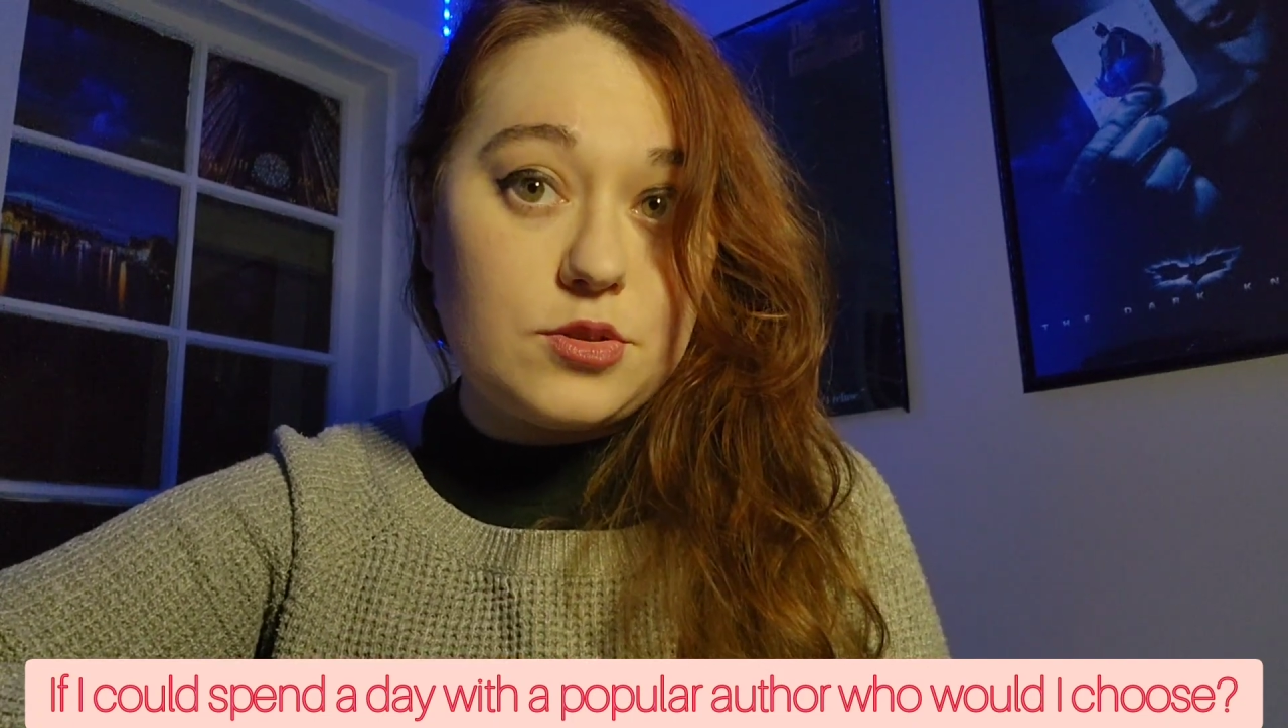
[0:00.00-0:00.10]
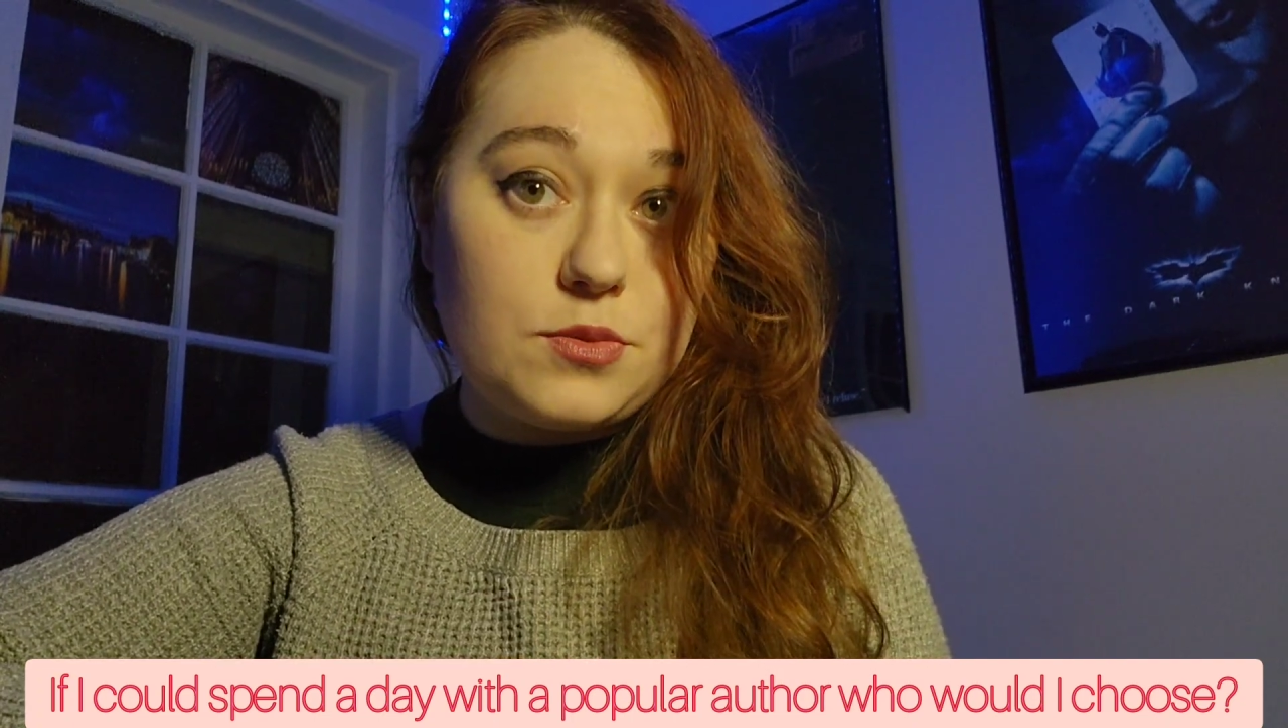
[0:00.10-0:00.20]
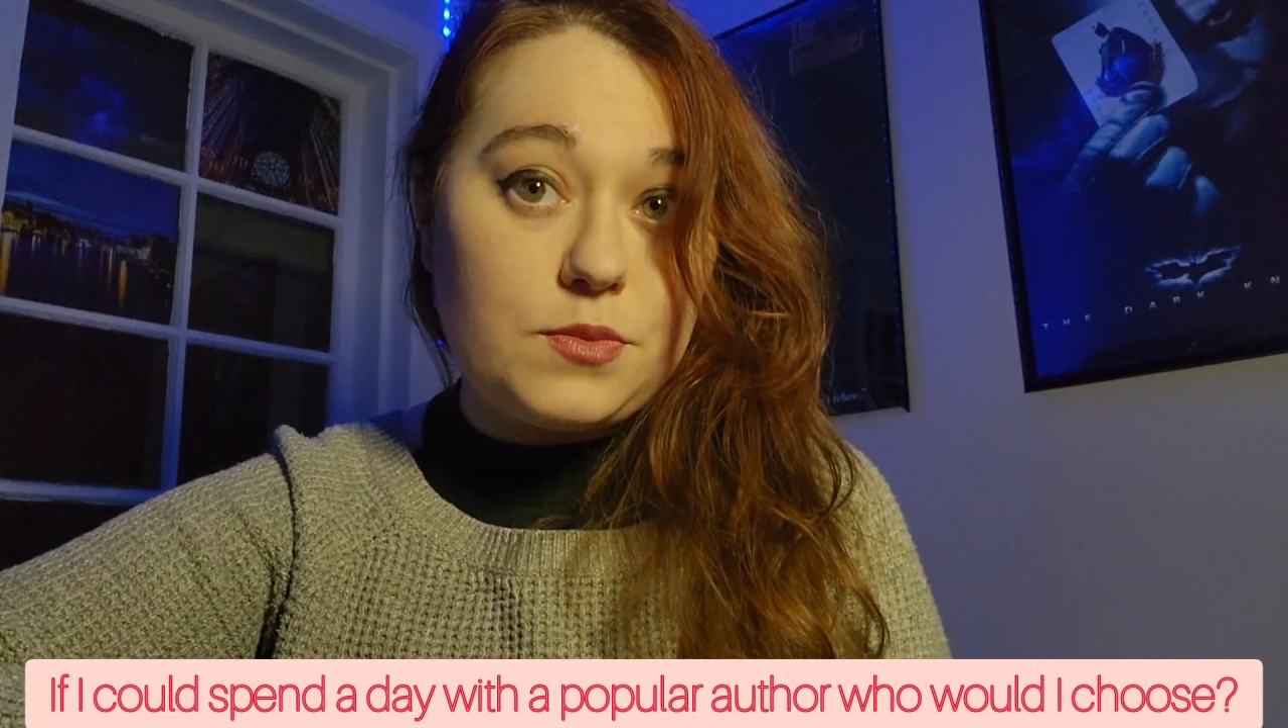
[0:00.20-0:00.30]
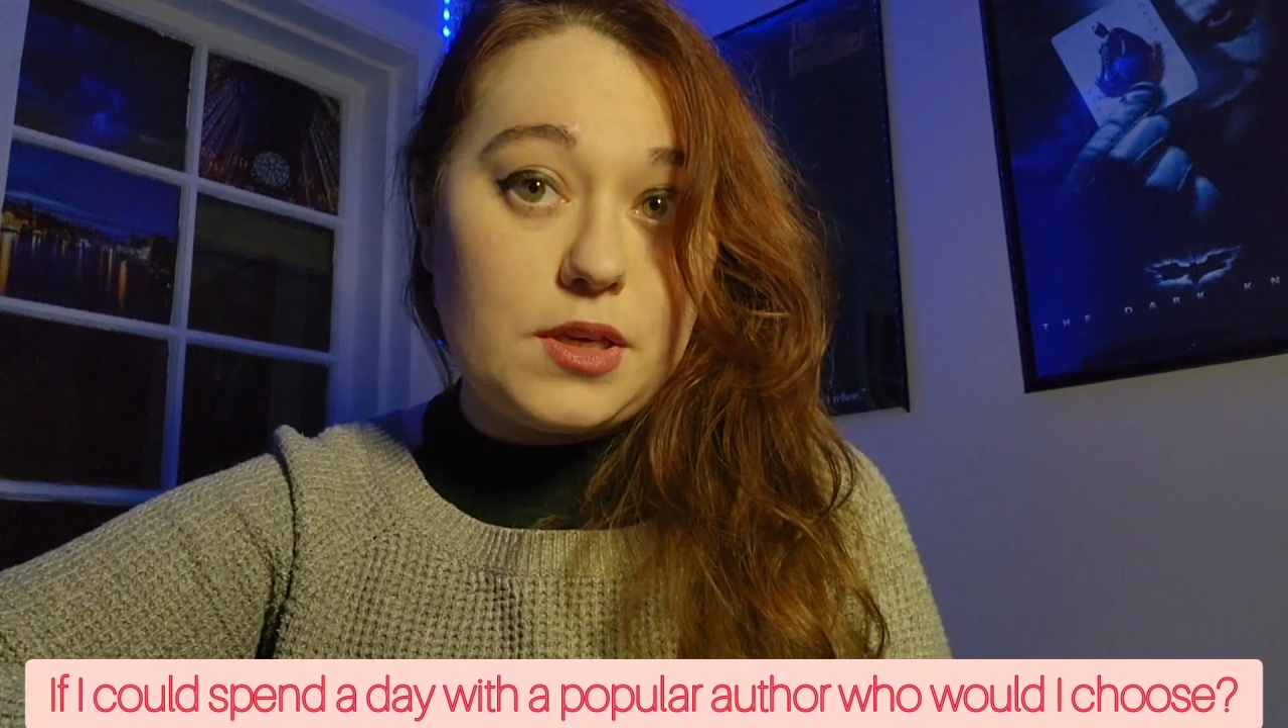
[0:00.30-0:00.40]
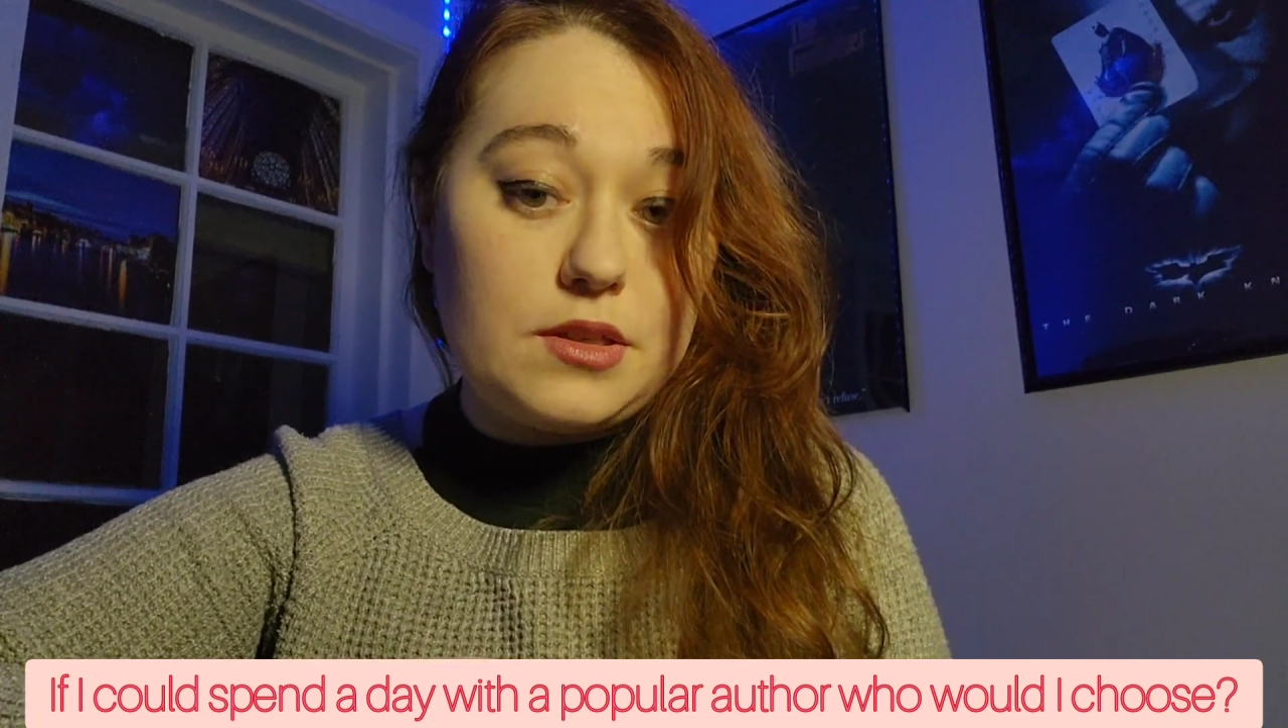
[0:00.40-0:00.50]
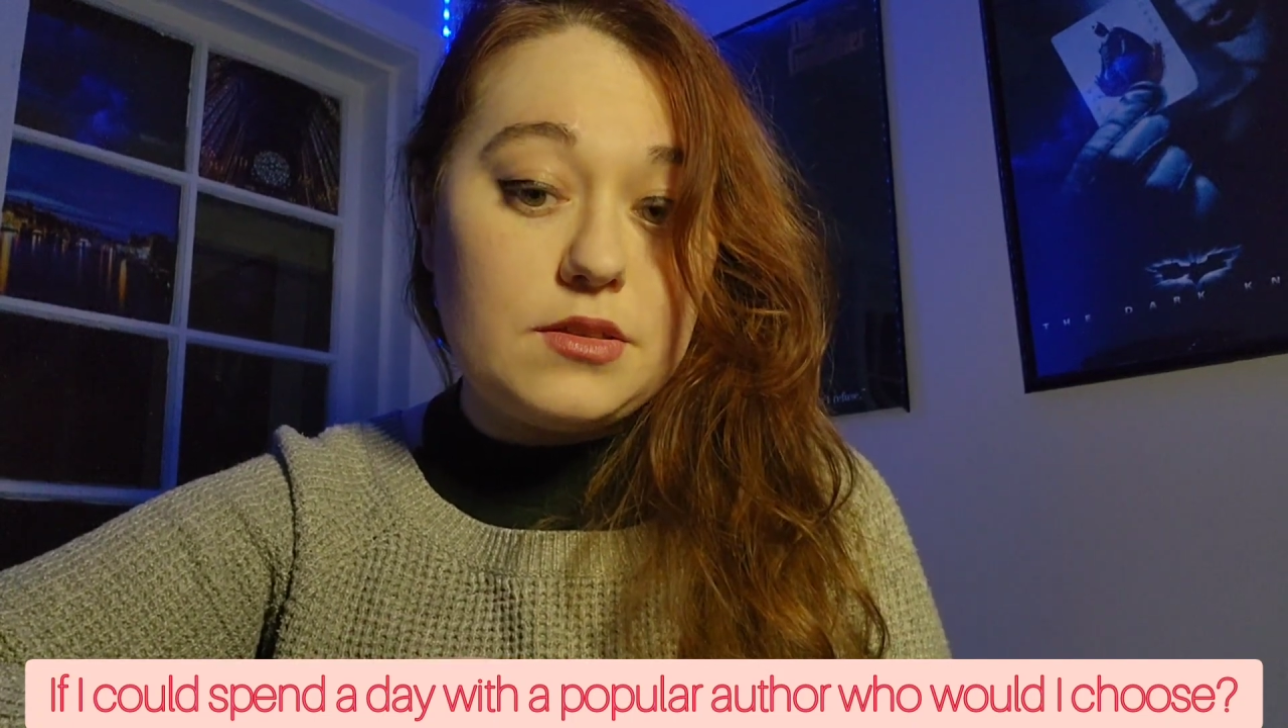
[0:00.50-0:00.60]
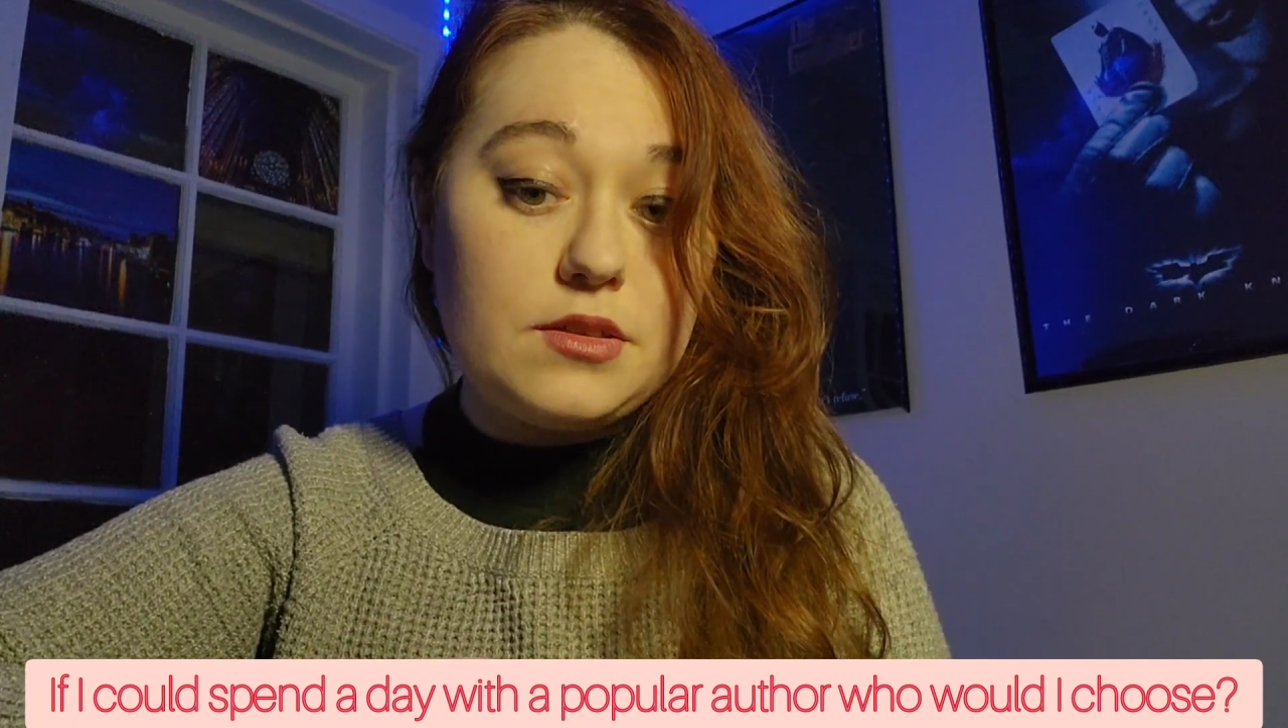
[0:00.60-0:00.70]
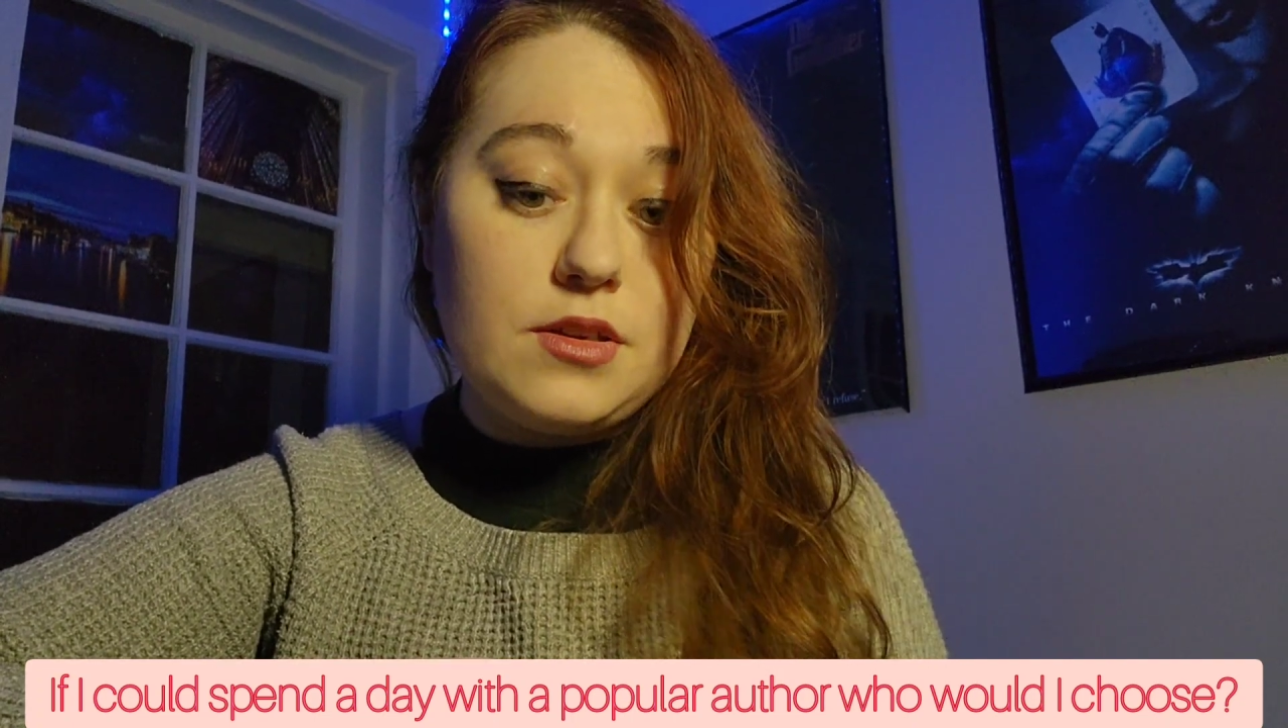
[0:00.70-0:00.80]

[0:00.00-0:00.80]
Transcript: to meet